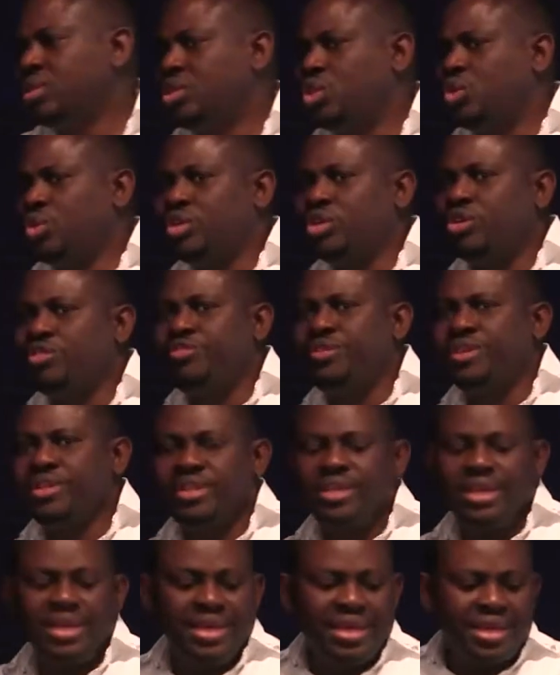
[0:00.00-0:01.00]
You will not fail.
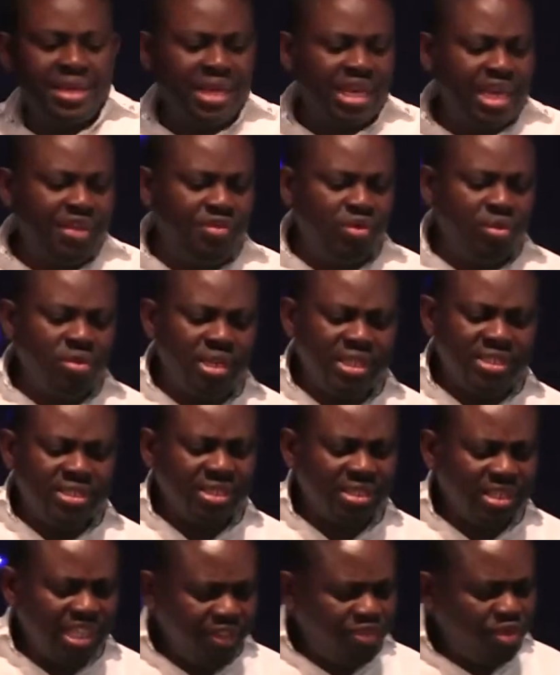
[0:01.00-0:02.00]
If you
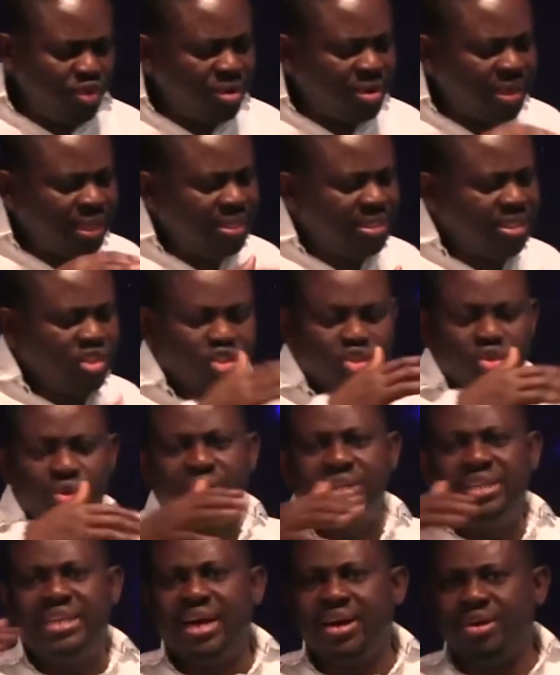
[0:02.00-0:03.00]
listen, if you read the
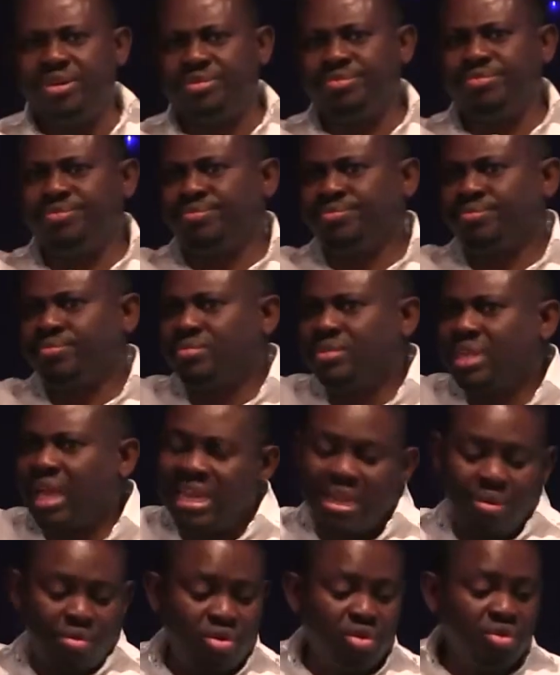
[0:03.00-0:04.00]
story down,
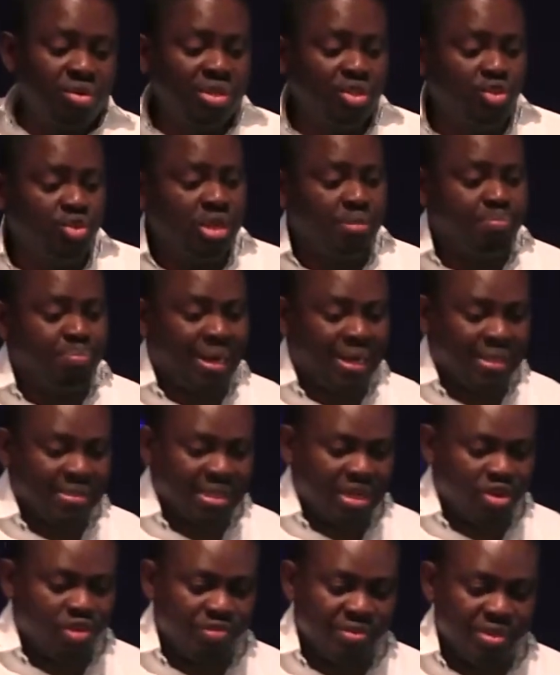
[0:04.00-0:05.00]
and I'm going to read you a part
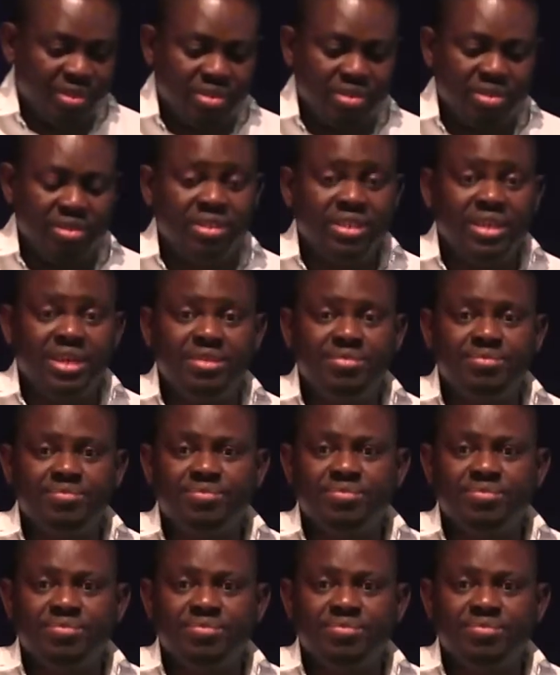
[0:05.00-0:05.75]
of it, yeah?